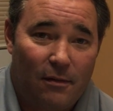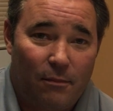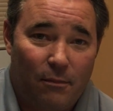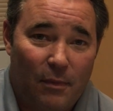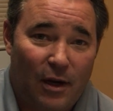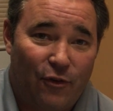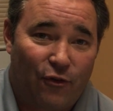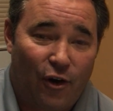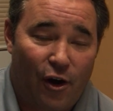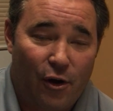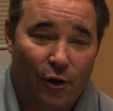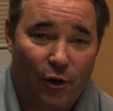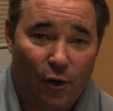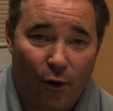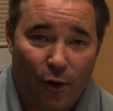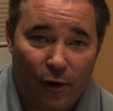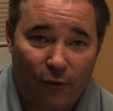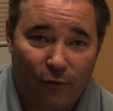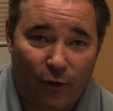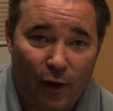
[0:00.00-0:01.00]
metro
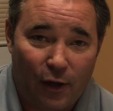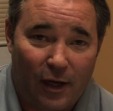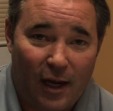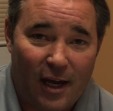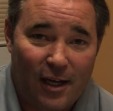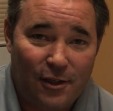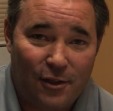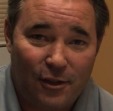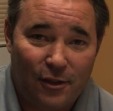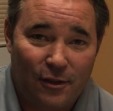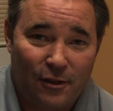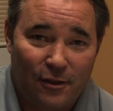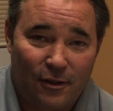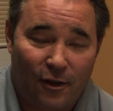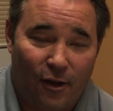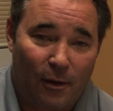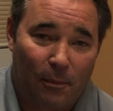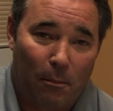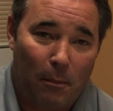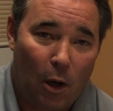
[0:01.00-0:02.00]
kind of locations
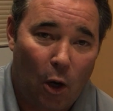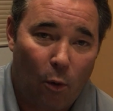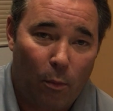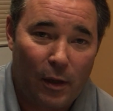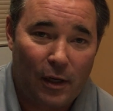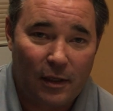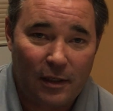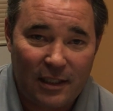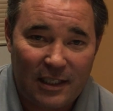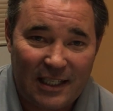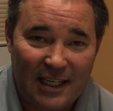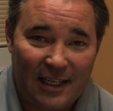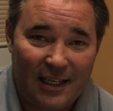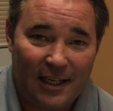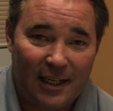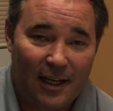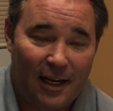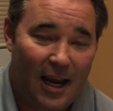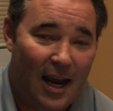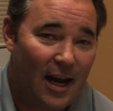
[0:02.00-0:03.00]
like Melbourne and
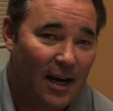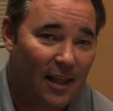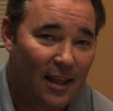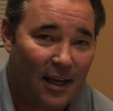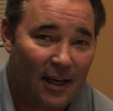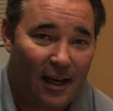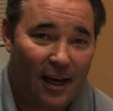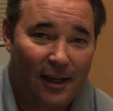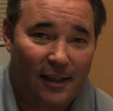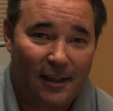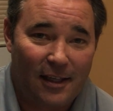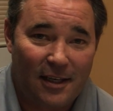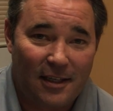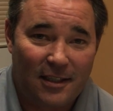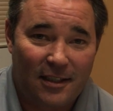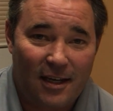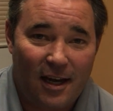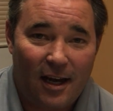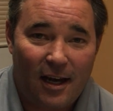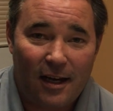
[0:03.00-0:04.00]
Sydney, and how do they gain their
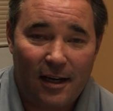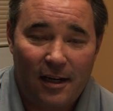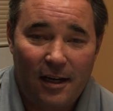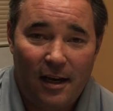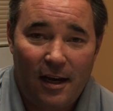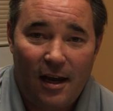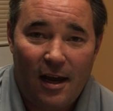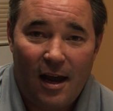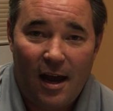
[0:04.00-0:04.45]
start?